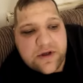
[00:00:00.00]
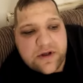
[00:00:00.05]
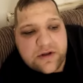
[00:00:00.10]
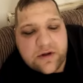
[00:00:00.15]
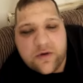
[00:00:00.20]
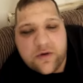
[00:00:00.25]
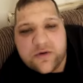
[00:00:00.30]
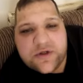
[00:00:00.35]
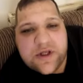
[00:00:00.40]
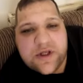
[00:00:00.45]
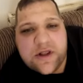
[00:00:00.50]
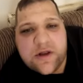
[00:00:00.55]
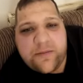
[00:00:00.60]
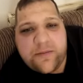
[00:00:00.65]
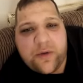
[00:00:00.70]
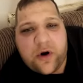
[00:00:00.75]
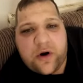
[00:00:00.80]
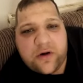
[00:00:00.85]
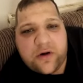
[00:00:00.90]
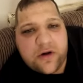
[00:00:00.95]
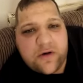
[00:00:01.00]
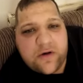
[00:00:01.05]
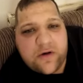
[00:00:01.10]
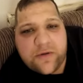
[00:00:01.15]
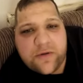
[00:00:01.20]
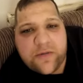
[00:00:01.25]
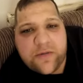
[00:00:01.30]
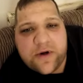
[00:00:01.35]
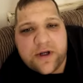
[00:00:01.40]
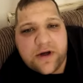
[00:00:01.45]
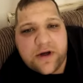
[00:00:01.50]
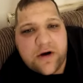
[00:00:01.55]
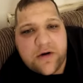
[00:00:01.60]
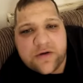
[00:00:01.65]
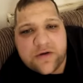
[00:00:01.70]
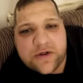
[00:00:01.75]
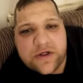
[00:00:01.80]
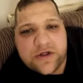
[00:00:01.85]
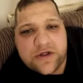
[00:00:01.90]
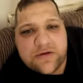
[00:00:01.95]
losing the ball often when it
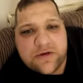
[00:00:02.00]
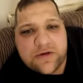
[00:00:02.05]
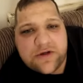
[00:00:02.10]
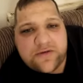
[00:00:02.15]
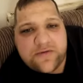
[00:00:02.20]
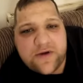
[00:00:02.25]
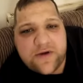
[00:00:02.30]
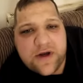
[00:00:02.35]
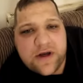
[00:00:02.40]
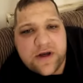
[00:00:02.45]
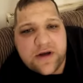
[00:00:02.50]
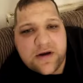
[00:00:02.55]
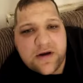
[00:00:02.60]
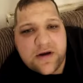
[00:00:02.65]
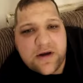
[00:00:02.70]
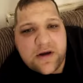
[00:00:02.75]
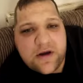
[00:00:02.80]
goes into his feet.